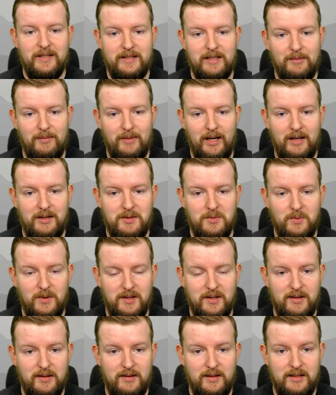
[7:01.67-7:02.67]
pissing match
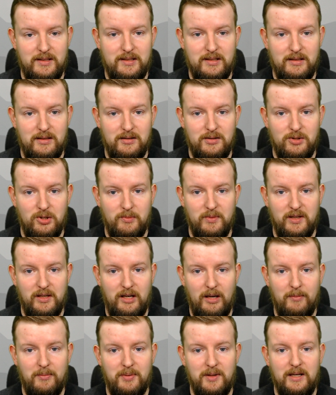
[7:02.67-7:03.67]
with this German
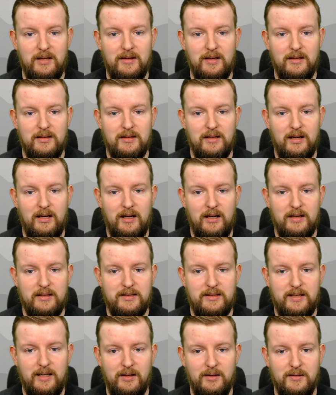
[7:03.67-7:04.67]
company that
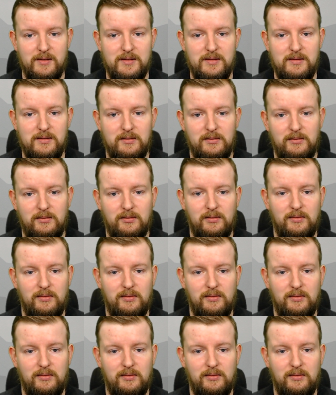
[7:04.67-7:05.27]
sells